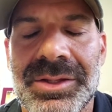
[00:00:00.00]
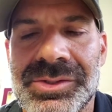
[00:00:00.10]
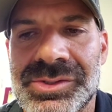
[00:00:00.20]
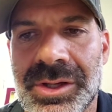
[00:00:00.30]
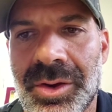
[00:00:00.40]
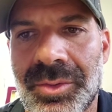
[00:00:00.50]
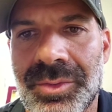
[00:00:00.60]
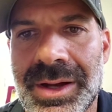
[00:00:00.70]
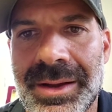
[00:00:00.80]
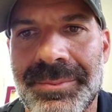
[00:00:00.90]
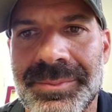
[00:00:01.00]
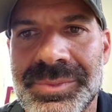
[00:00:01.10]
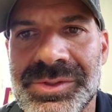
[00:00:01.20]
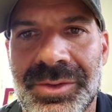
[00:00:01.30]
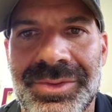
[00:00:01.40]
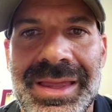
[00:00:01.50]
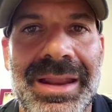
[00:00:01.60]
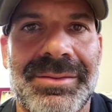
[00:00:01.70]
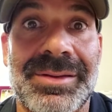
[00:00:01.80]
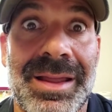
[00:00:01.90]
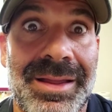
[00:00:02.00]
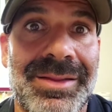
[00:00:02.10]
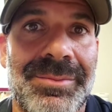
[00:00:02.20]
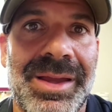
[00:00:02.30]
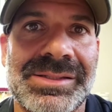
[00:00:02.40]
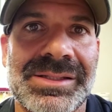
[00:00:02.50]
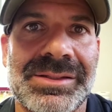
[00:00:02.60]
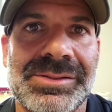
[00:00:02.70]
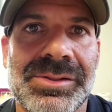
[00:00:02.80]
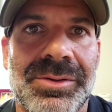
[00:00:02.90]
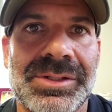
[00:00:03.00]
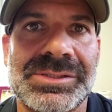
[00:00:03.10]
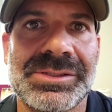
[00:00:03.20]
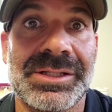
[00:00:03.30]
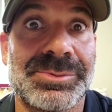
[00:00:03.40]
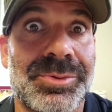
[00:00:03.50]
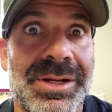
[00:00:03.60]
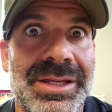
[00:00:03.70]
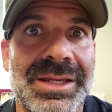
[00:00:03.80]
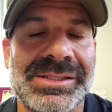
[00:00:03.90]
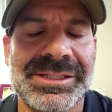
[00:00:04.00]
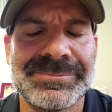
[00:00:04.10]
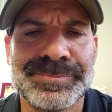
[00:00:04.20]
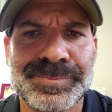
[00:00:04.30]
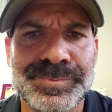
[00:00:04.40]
So again, that makes it so it's pretty easy.